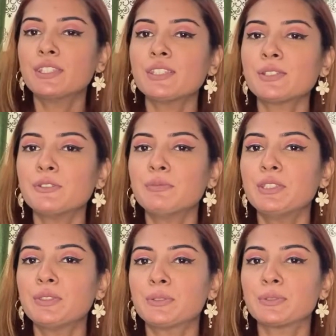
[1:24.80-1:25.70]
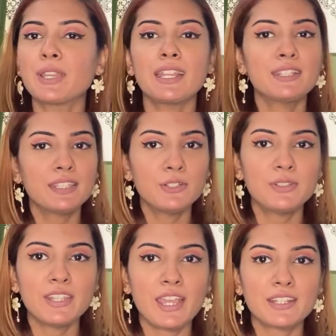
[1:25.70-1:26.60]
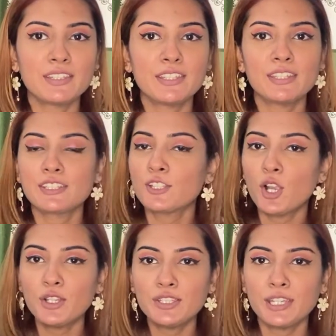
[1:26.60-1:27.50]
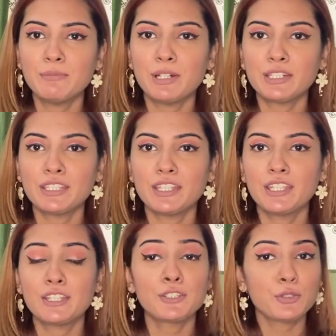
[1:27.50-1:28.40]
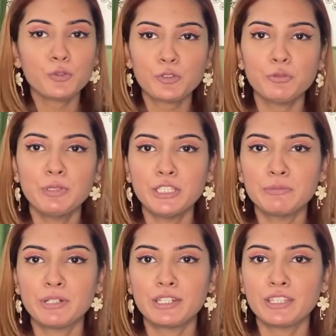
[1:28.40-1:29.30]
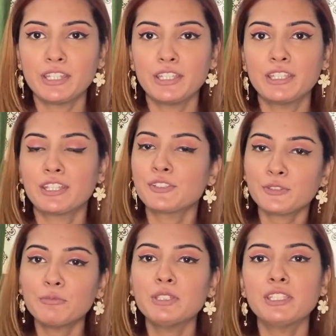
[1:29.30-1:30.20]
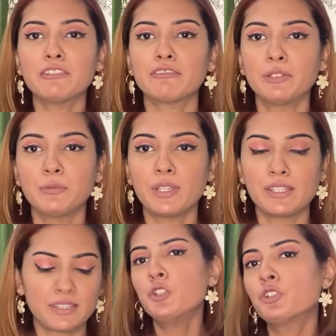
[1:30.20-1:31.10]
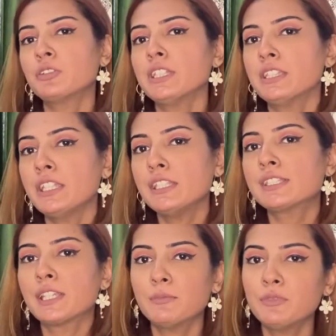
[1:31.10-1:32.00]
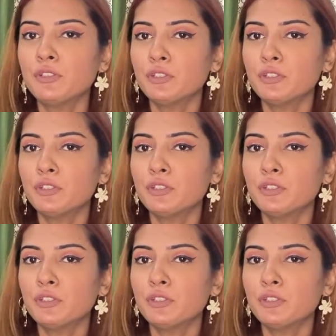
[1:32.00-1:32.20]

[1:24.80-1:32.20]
this could be through SEO tactics, content marketing, social media marketing, and so many different ways. Usually leads come to